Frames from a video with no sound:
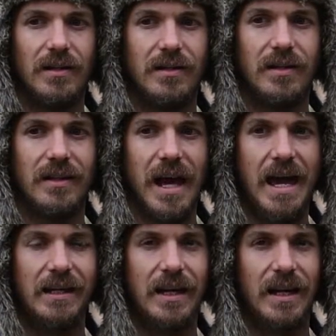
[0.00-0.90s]

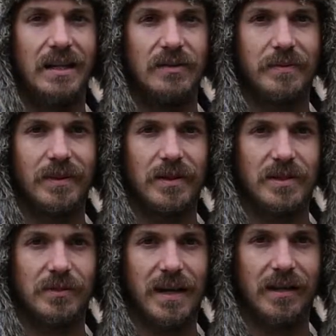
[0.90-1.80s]
that kind of
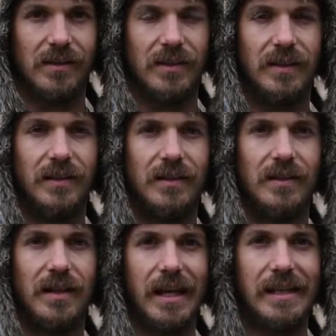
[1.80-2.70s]
spirituality,
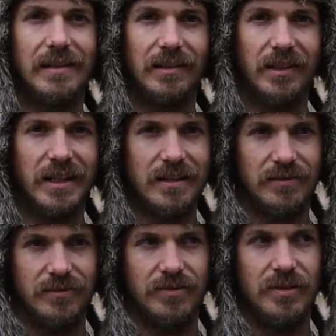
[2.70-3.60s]
a
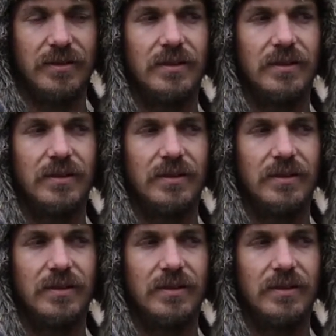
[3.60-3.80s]
lived,